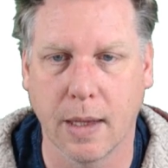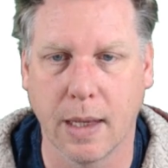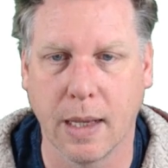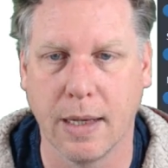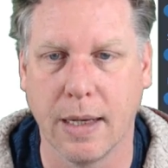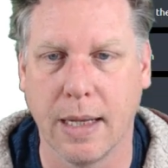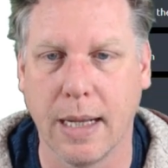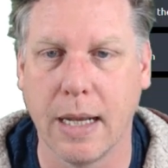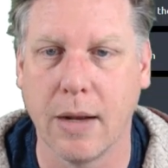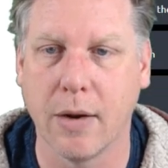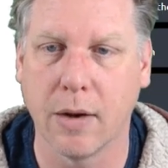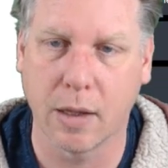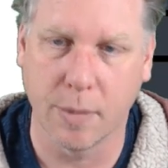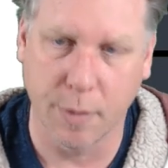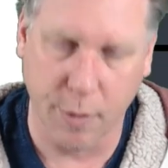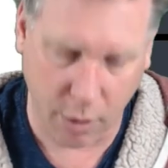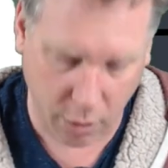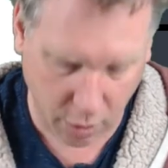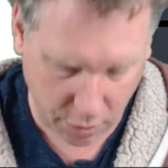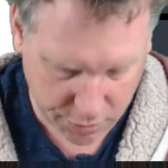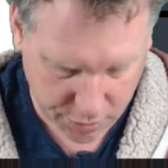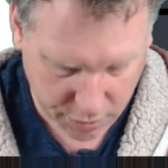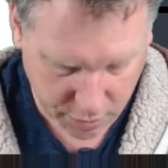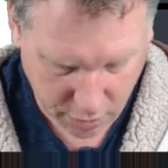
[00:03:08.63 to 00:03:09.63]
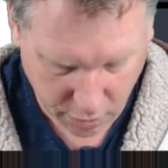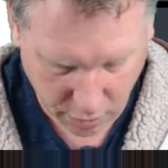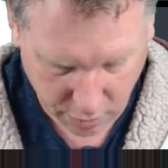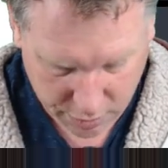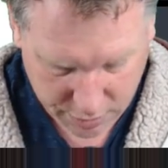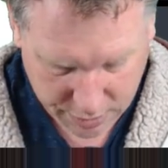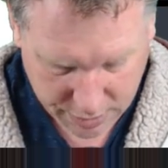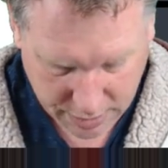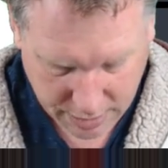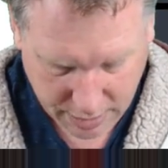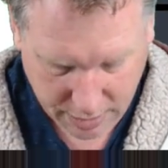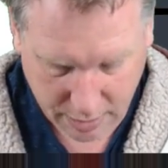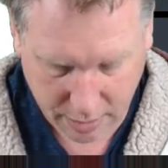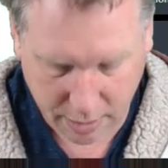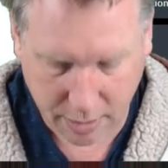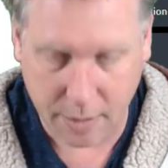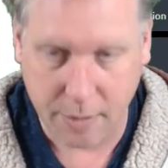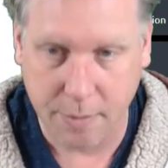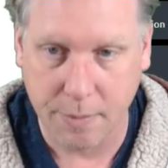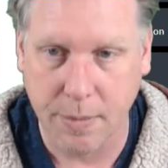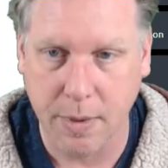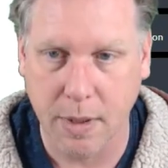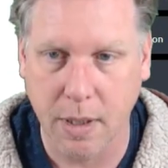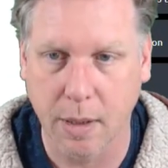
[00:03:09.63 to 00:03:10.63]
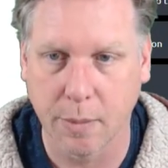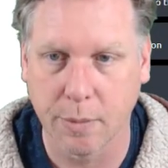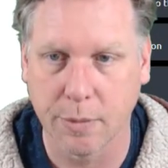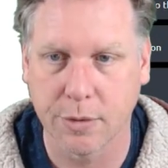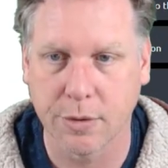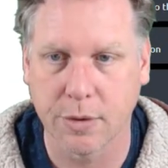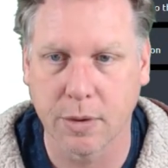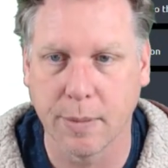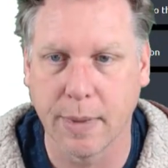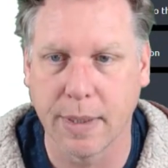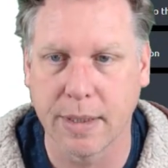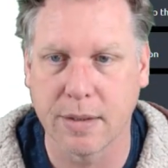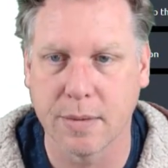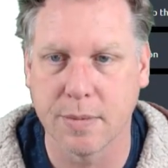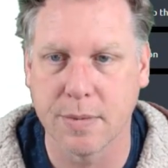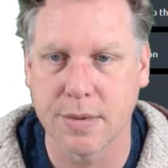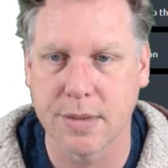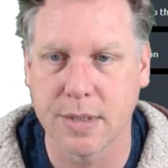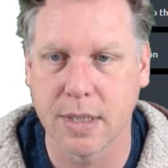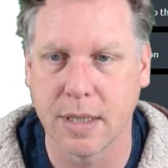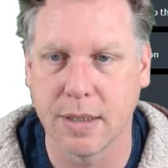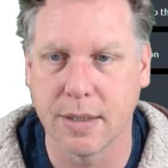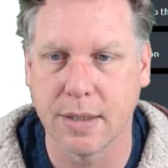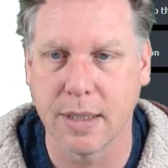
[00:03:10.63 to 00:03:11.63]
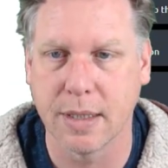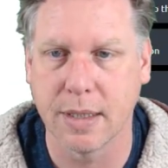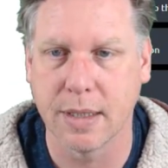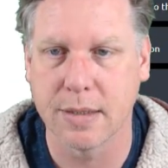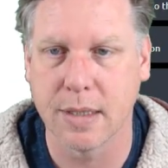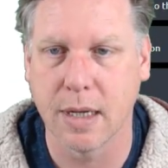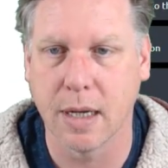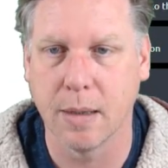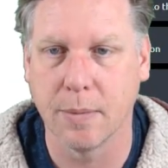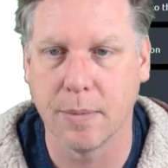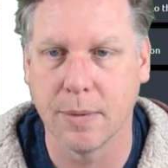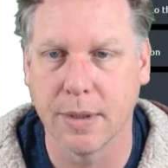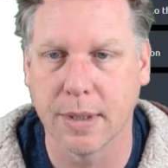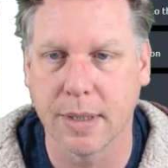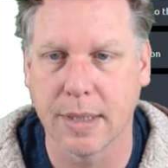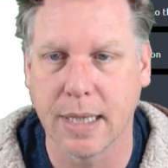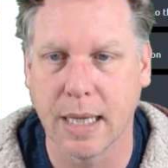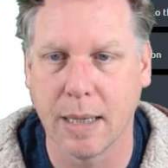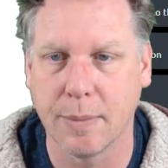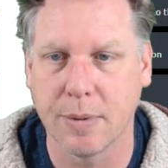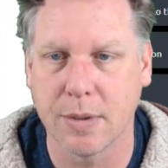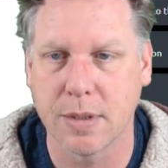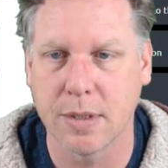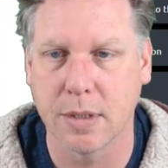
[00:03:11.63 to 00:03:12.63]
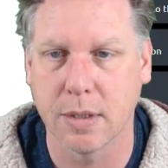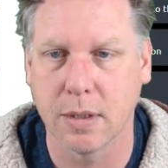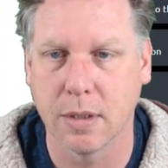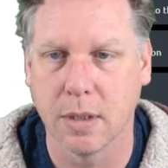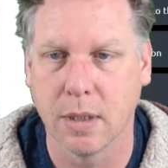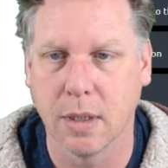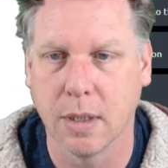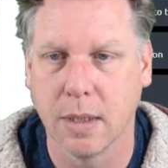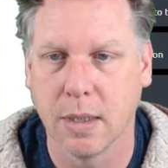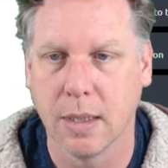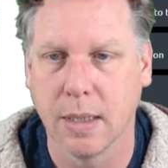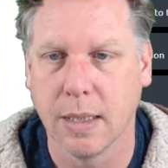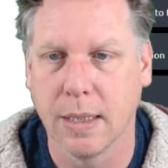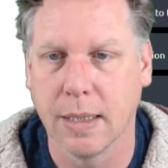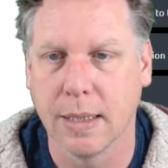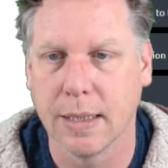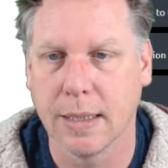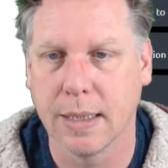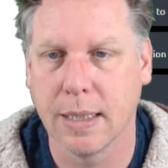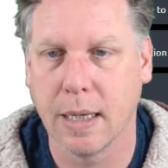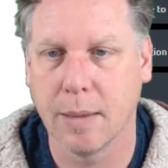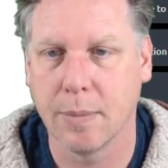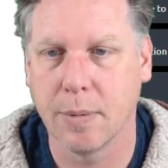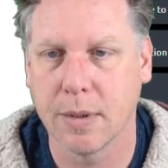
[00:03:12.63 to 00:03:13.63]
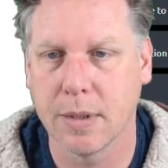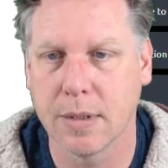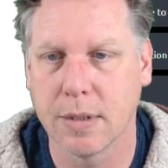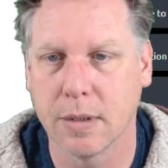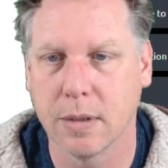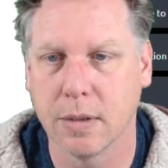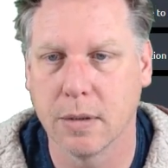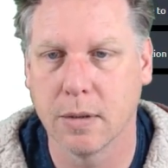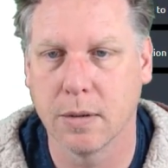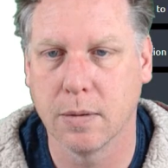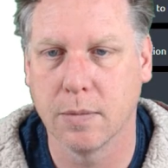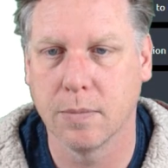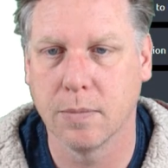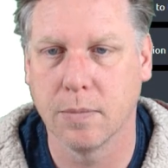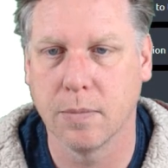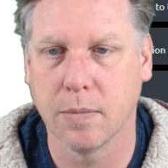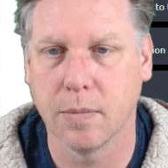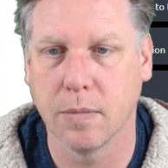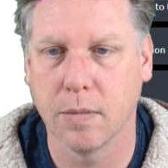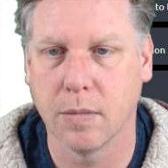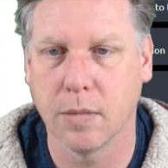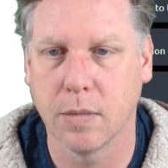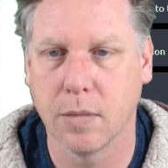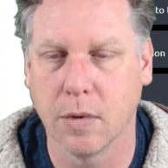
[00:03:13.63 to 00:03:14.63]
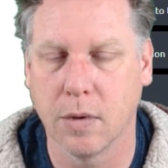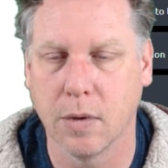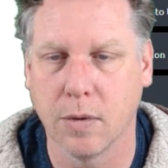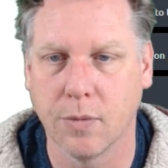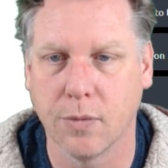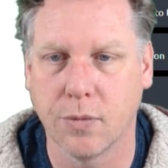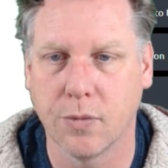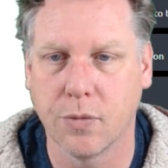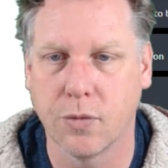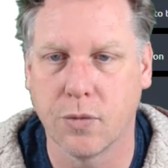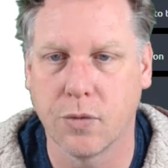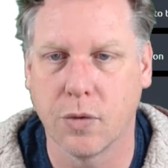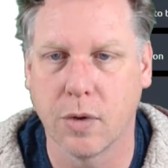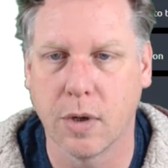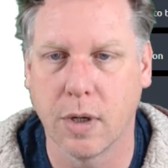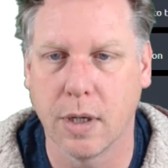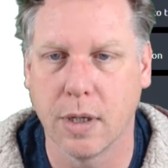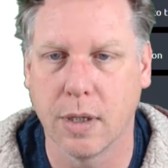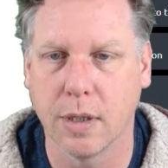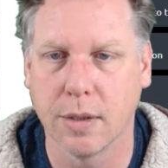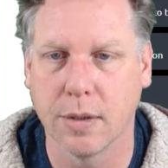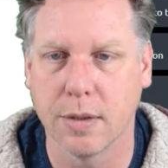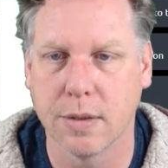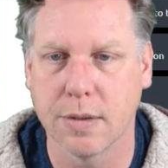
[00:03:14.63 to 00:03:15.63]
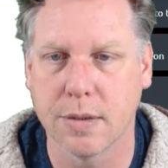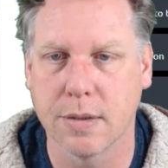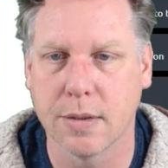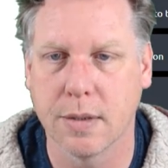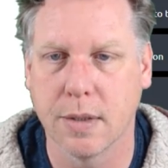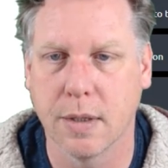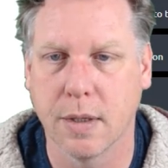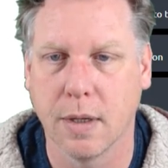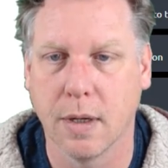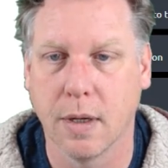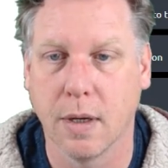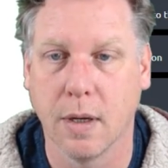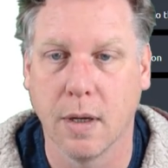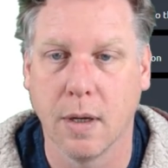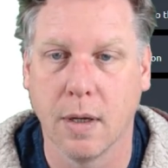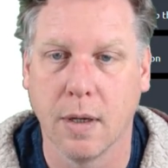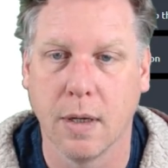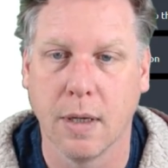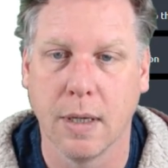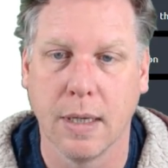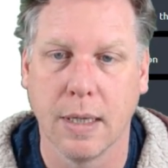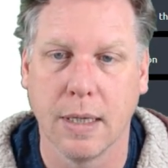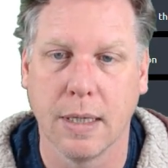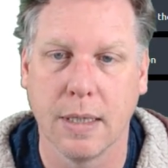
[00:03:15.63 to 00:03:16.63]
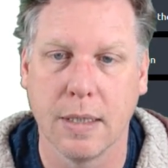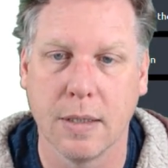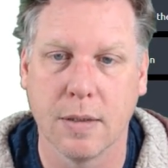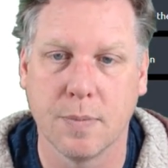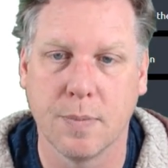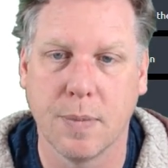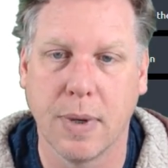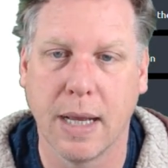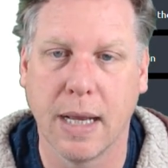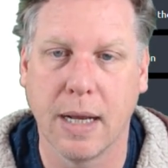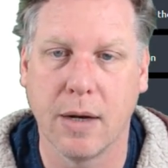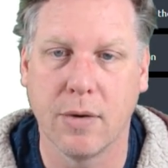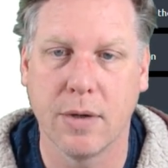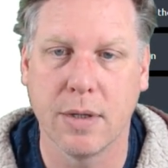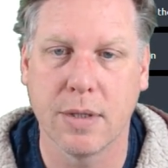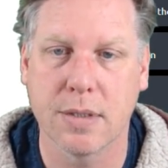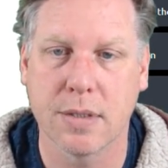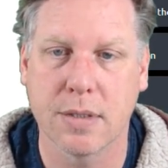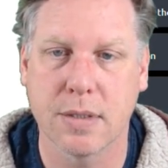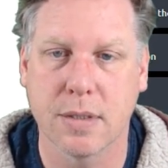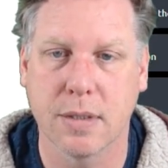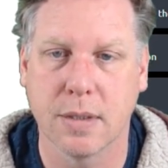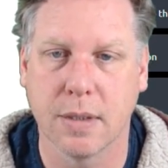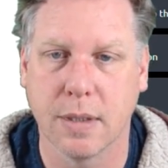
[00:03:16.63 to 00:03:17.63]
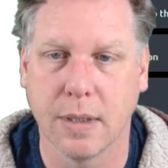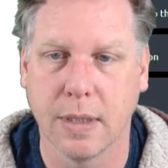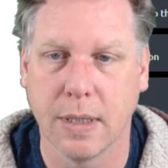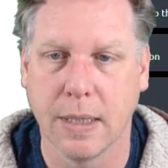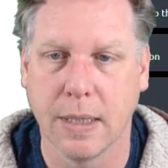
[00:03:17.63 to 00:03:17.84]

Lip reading: And here I've got lots of content. I'm just going to make some C things up. Capital of France is Paris.